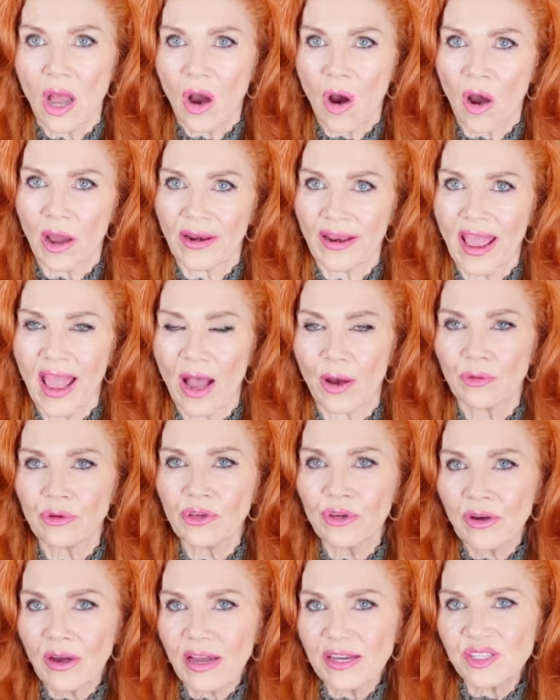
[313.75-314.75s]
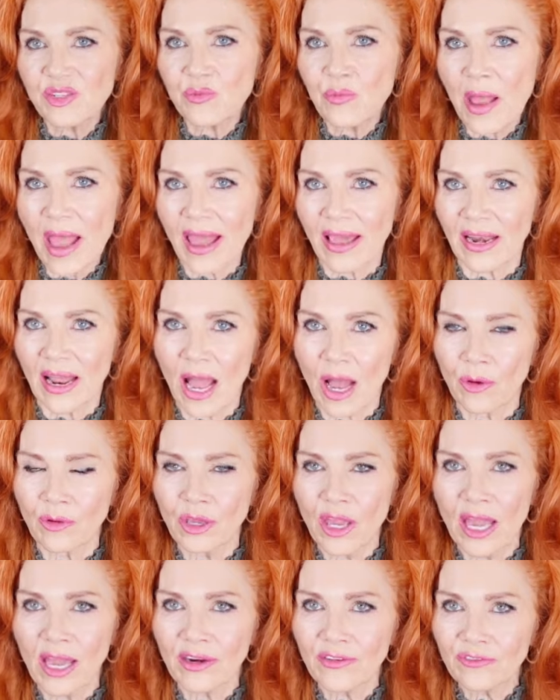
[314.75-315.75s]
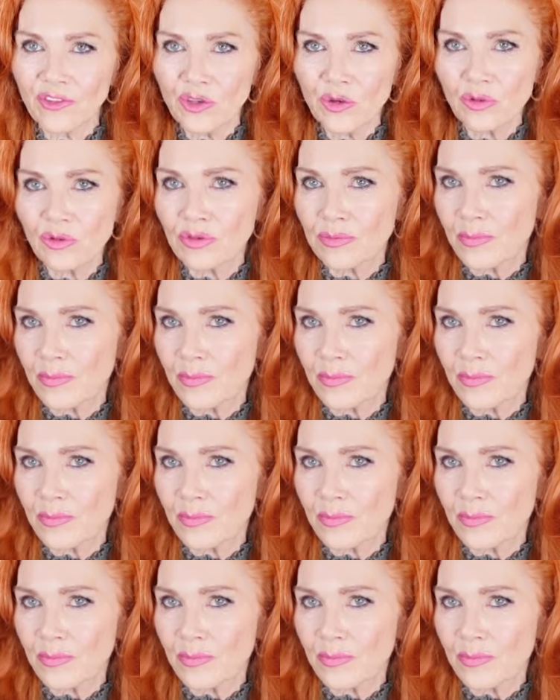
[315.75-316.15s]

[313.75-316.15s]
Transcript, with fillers: on how you guys met, how you had a few